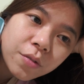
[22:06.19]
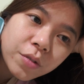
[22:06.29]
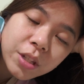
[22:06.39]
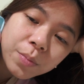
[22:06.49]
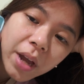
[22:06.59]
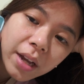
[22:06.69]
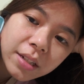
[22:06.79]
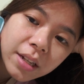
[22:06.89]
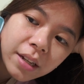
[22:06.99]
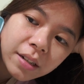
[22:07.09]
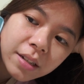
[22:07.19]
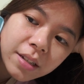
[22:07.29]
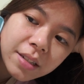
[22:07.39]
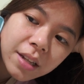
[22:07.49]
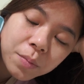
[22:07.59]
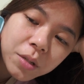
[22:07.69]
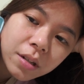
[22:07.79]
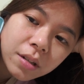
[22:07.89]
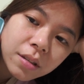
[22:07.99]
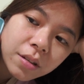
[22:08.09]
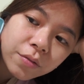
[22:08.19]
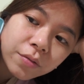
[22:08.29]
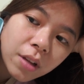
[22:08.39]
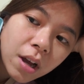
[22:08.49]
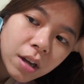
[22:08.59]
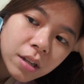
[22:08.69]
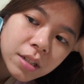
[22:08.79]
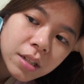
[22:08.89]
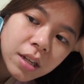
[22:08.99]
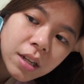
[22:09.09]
respect and accept their flaws